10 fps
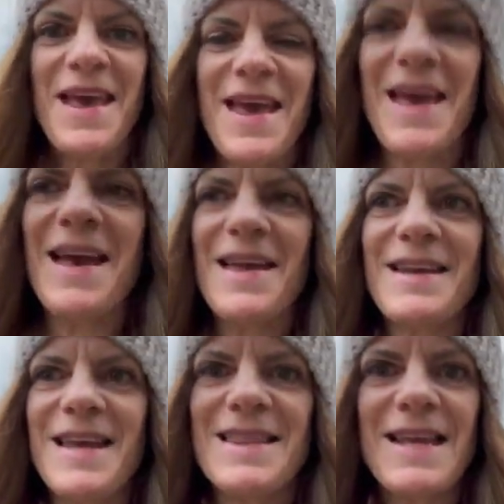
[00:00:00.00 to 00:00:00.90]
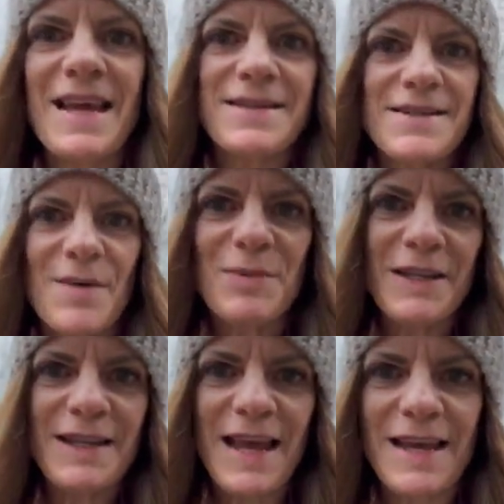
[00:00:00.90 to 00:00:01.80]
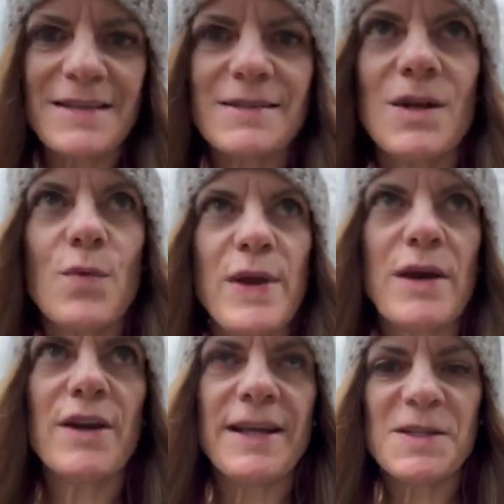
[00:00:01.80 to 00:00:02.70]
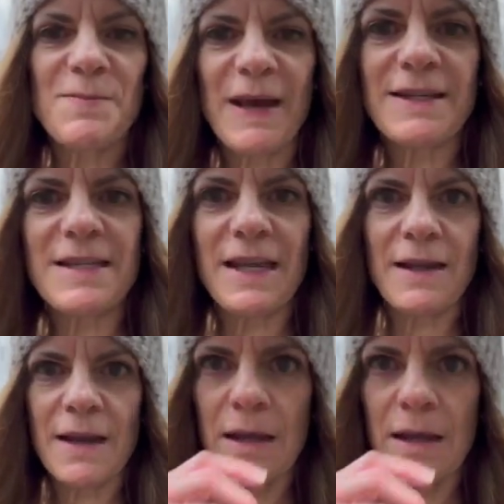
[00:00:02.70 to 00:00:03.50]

And in the next couple of days, we are expecting